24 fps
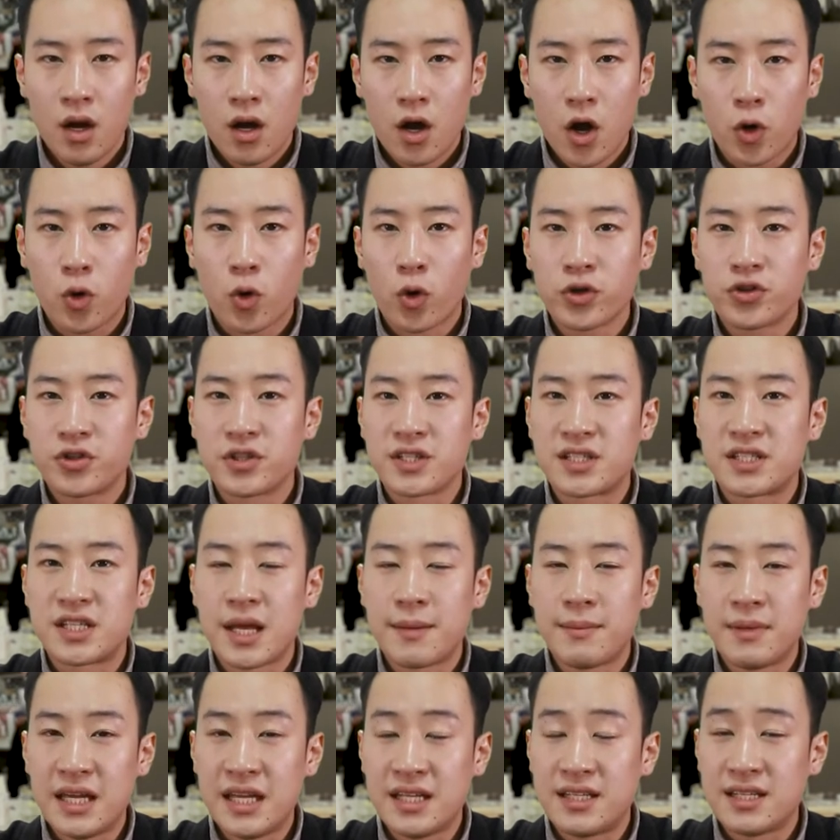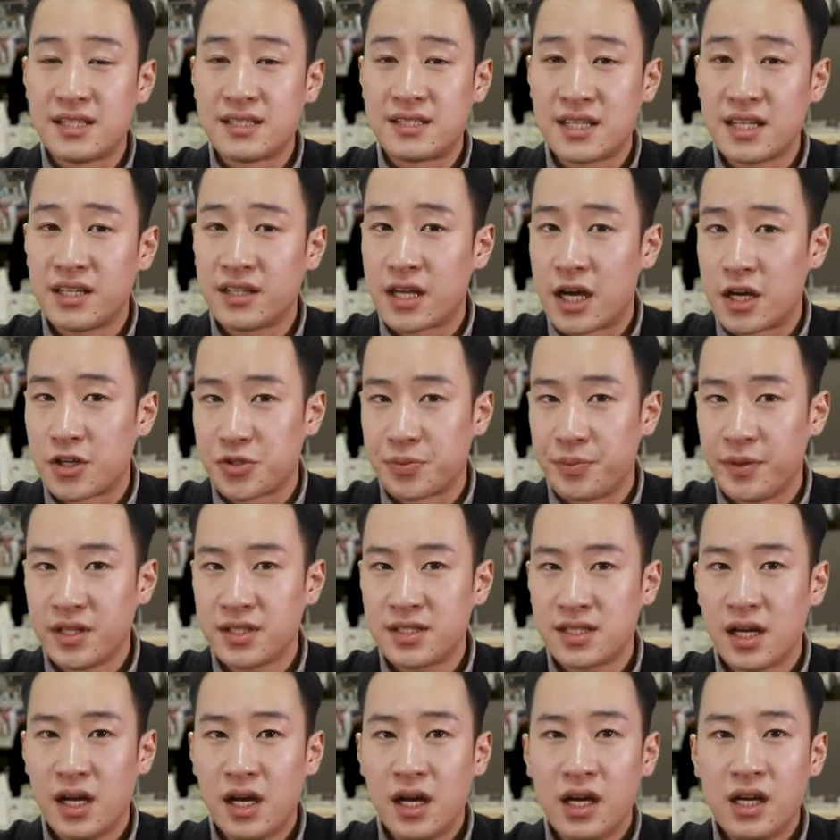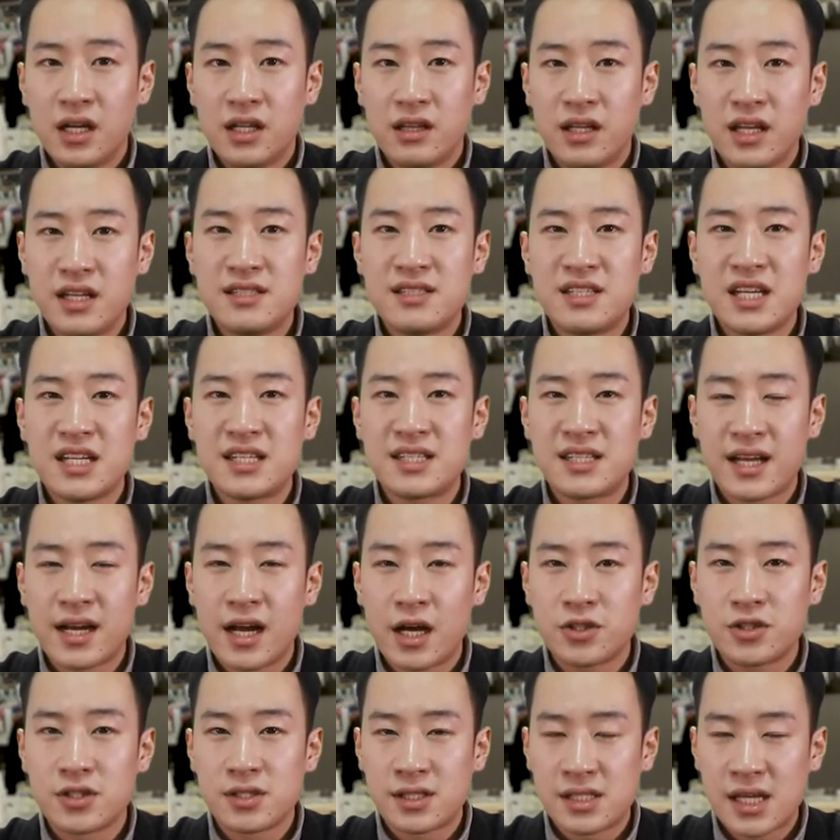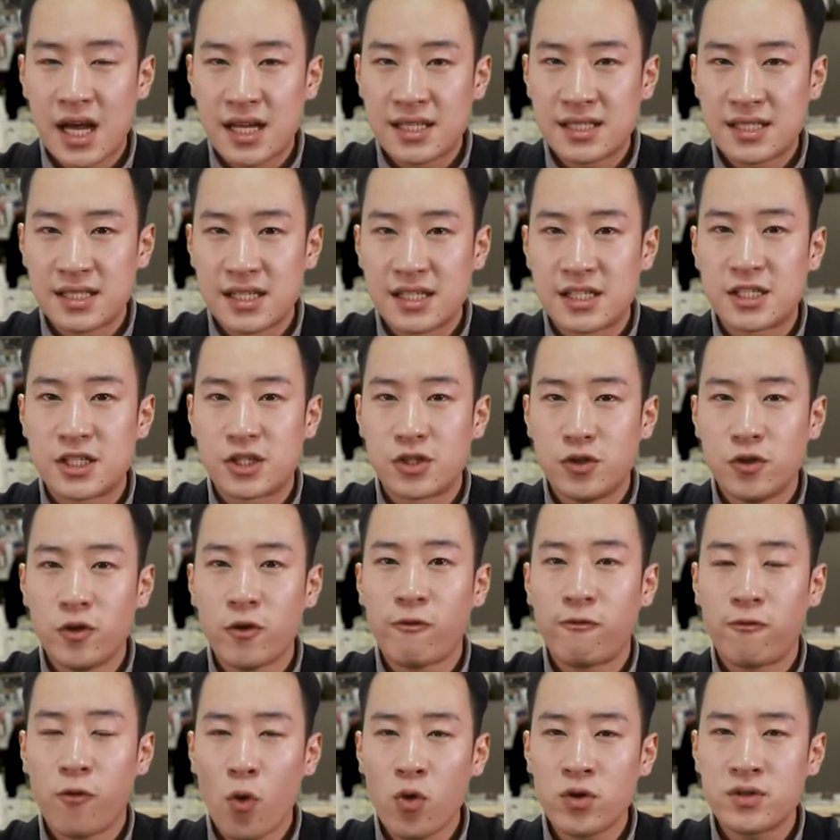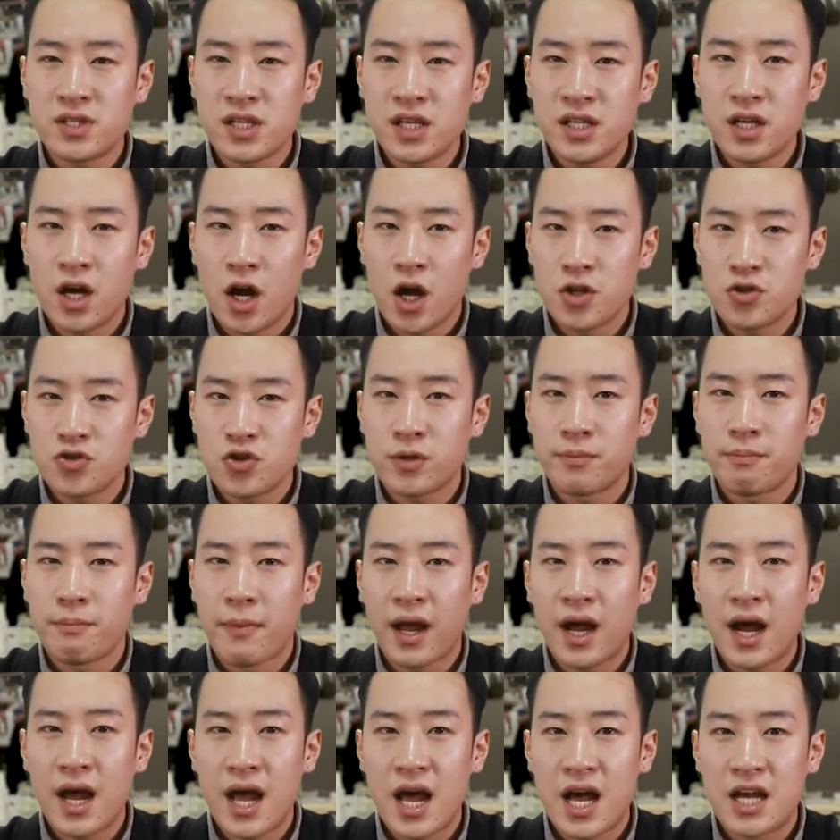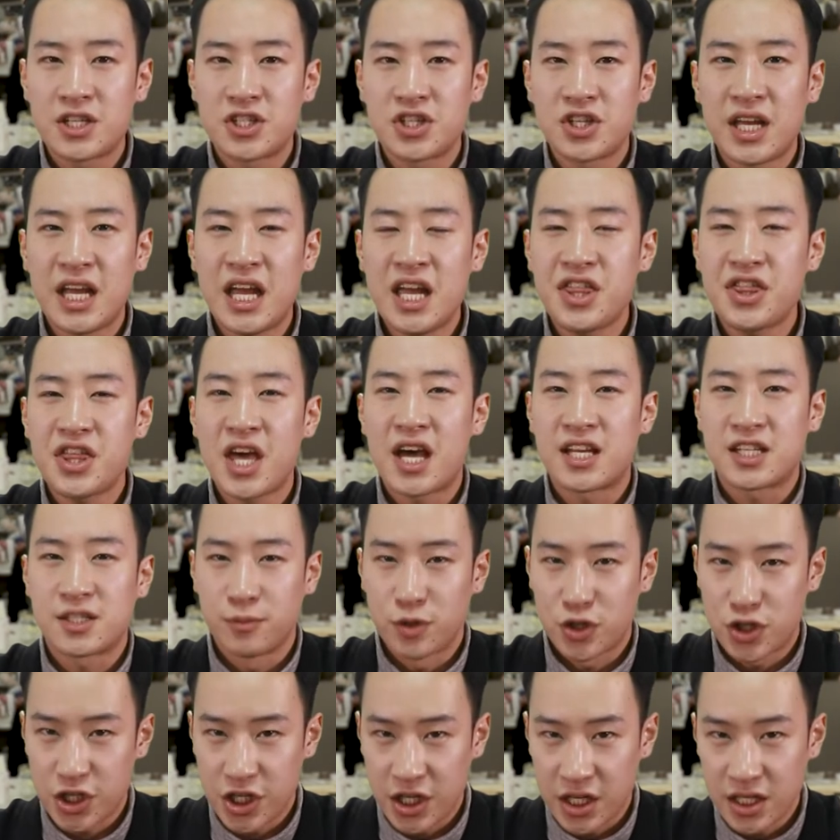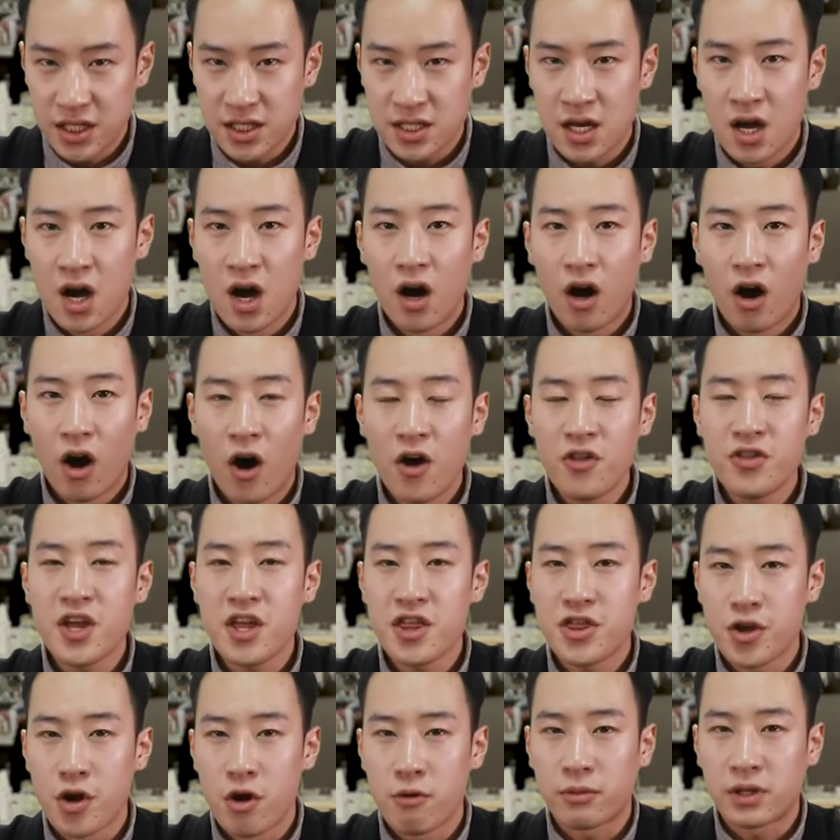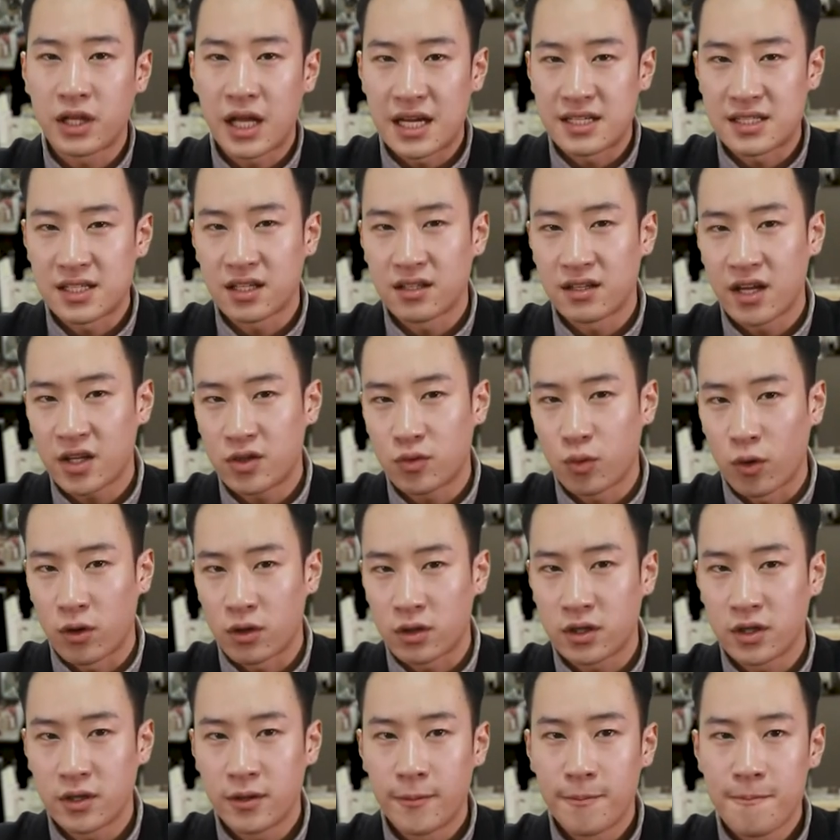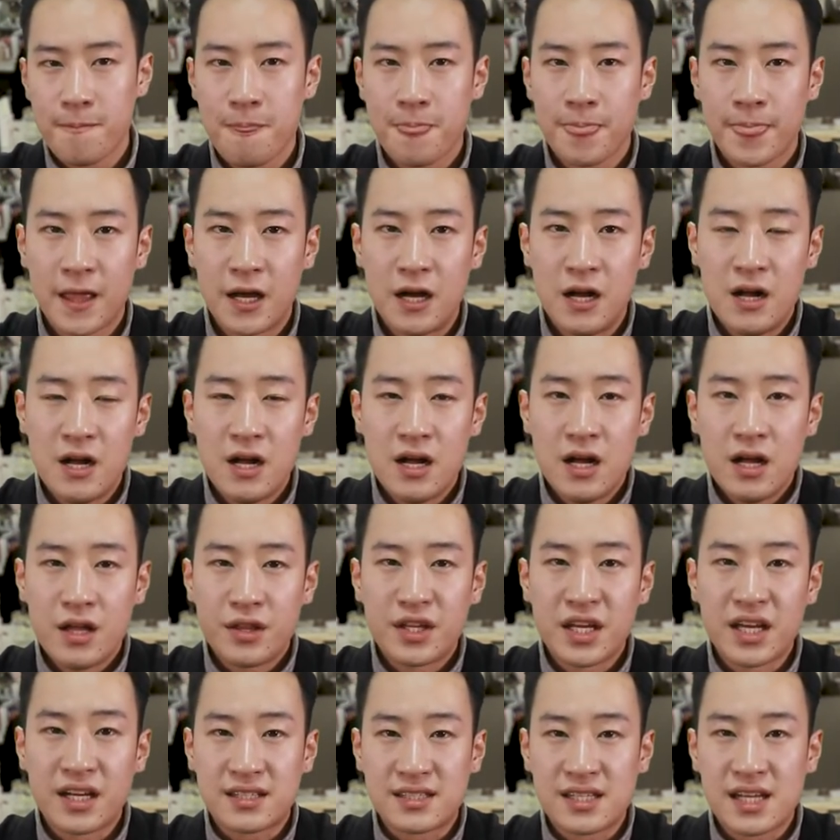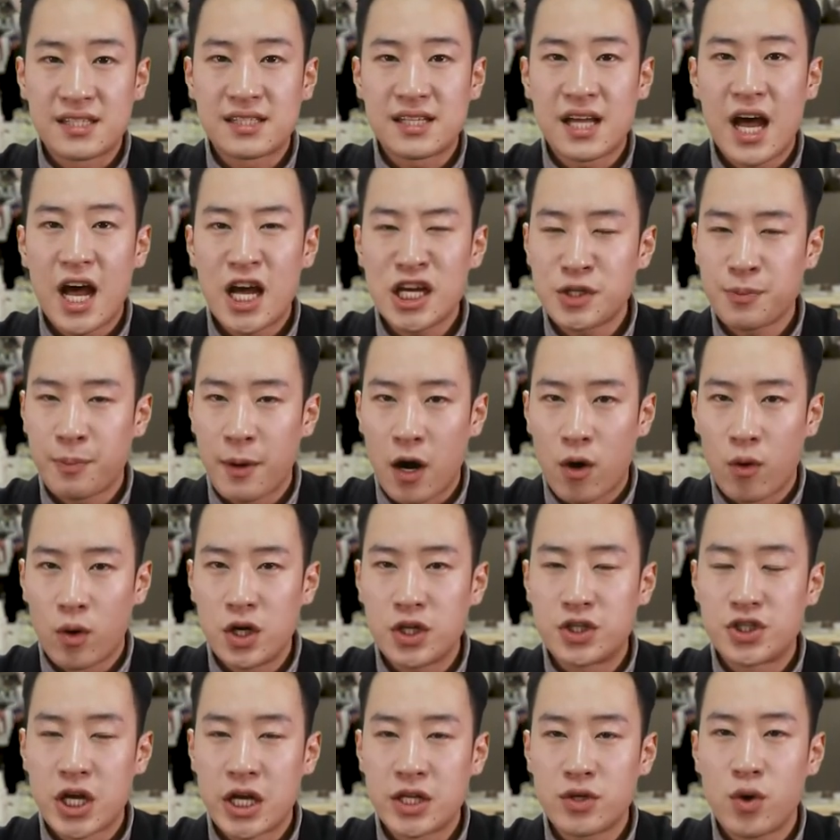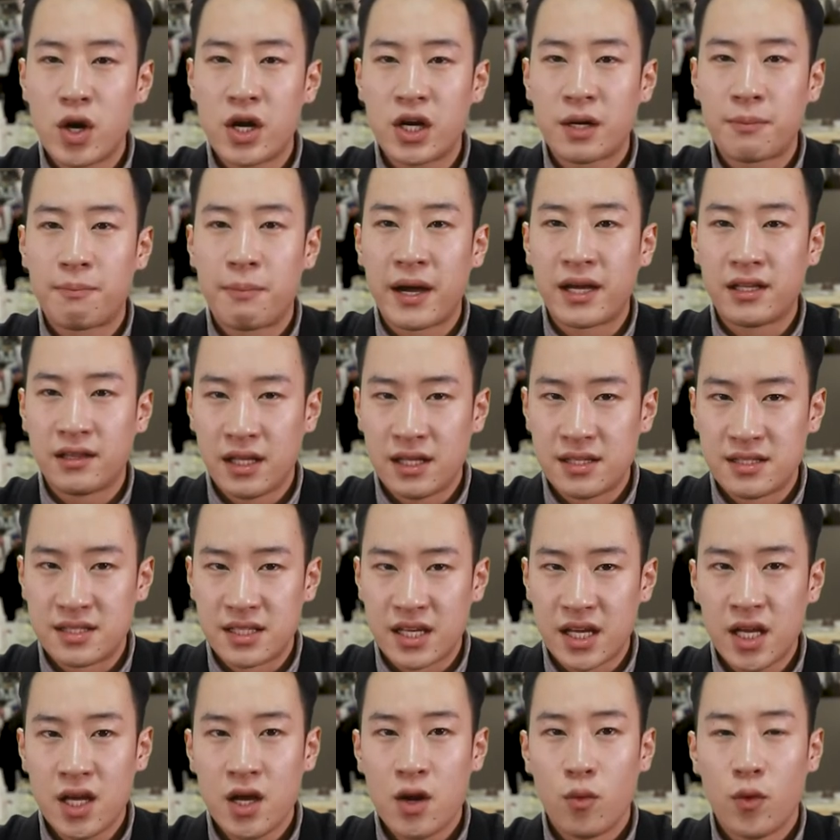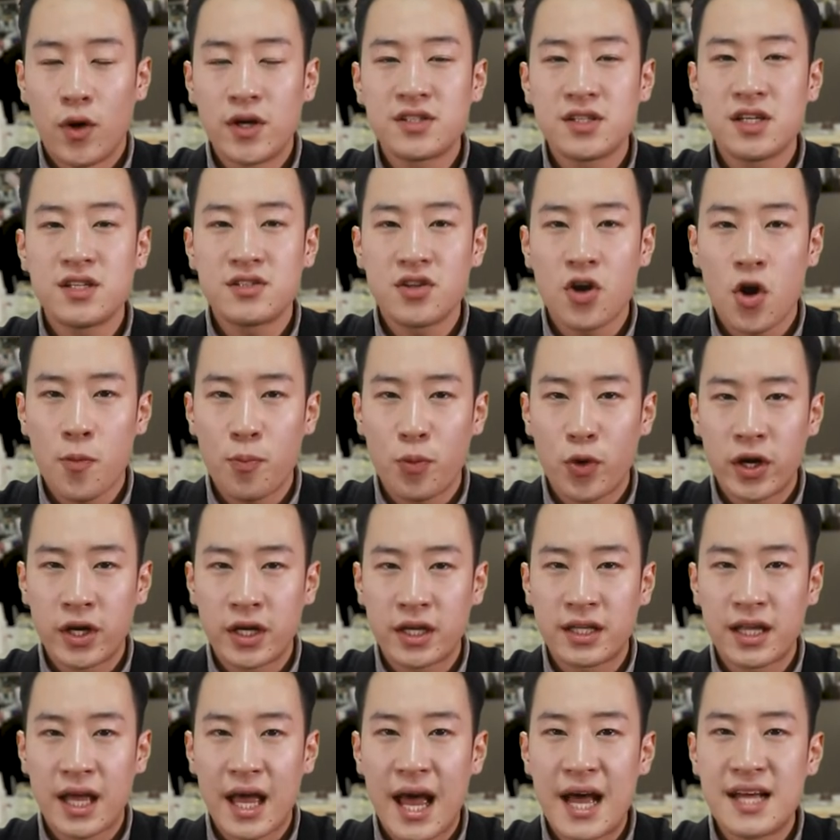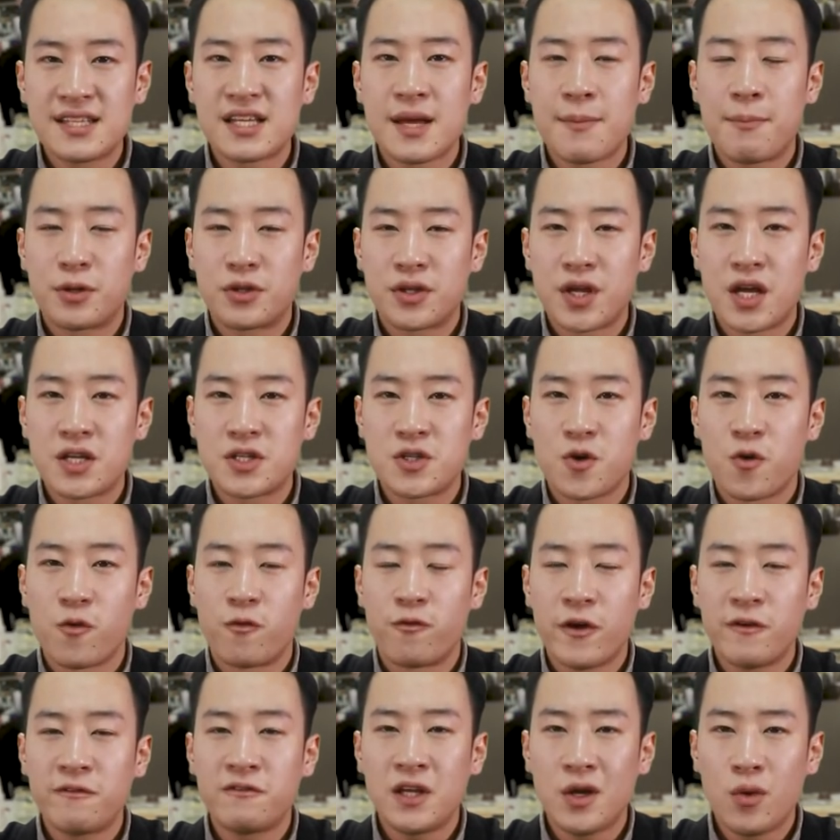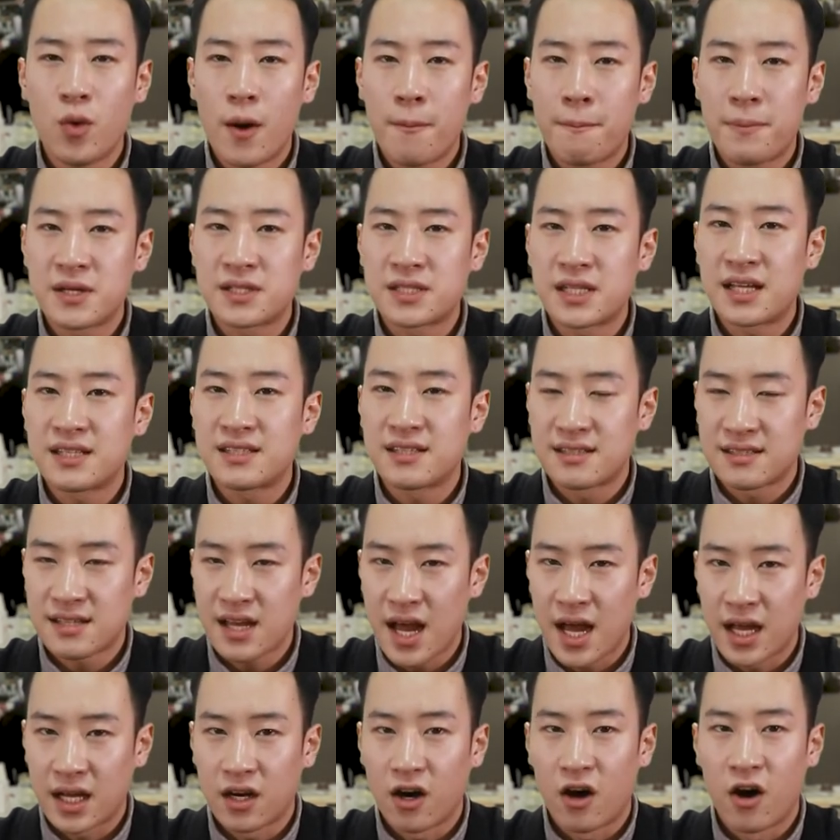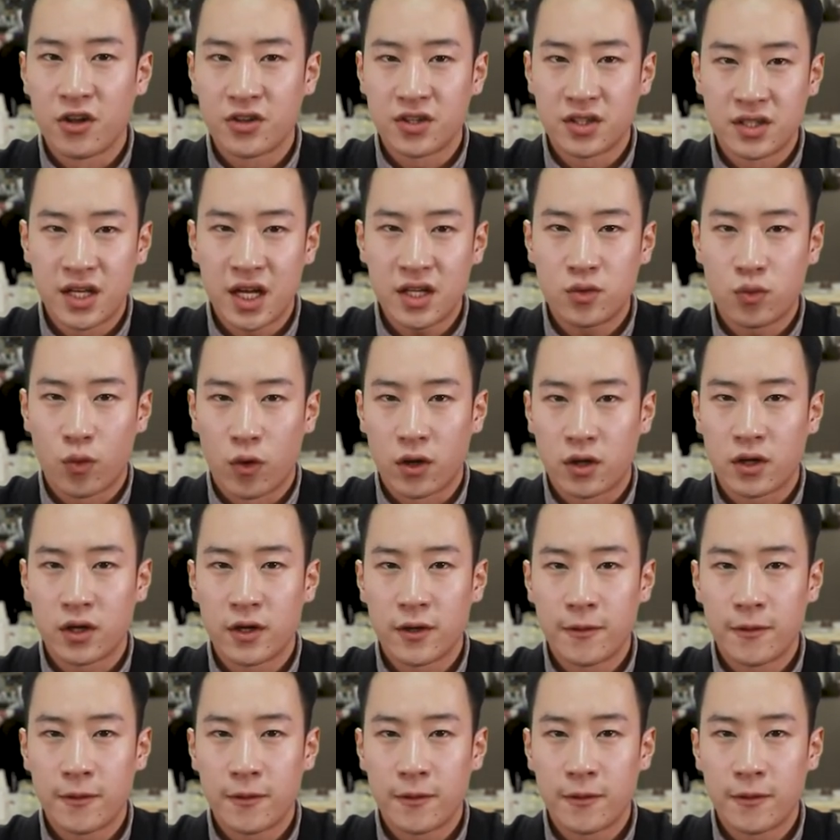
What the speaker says: According to the same ETC announcement, Lindsay set out to test its new 1400 megahash ETH-hash machines on the Ethereum Classic network. The excess hash power generated by Lindsay was interpreted as a potential 51% attack on the network.